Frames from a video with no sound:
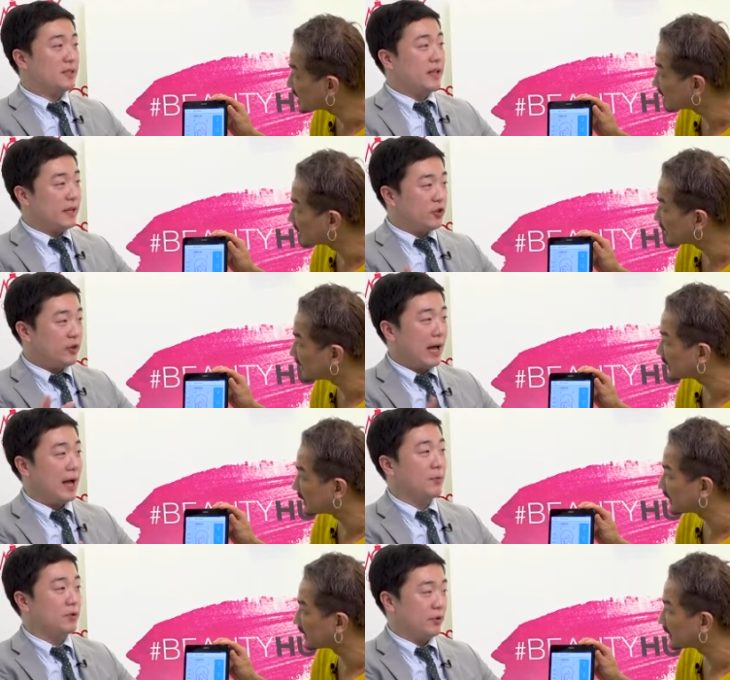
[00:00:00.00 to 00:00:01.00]
Speaker 1: that you
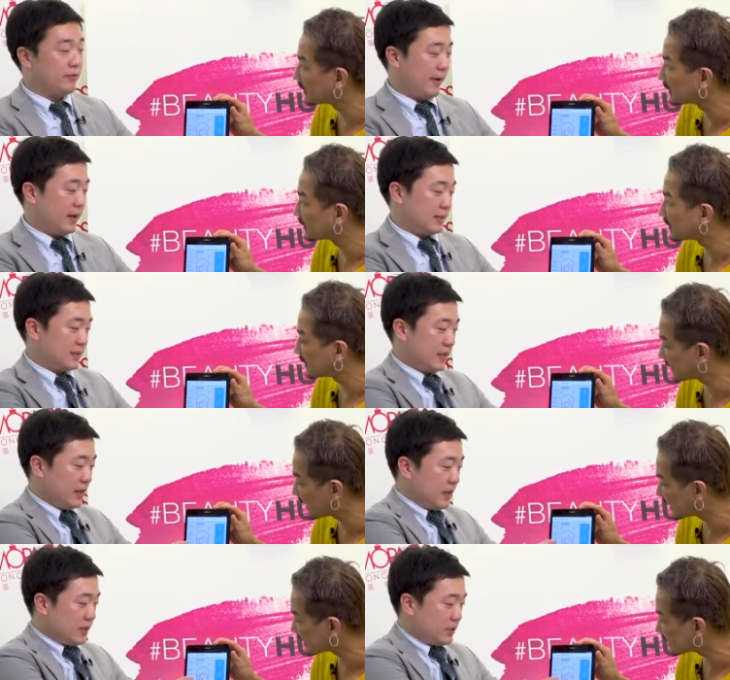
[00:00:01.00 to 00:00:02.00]
have on your face.
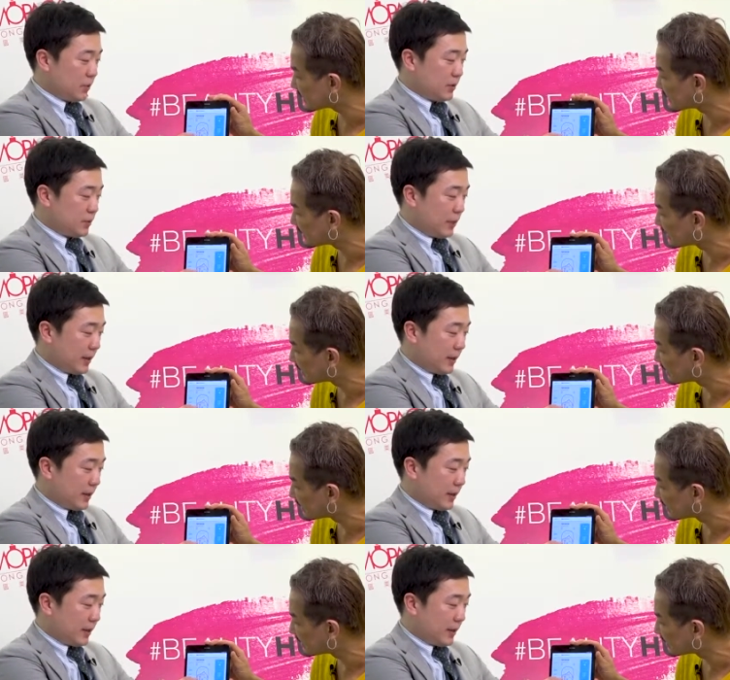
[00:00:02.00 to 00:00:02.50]
Yes. So once we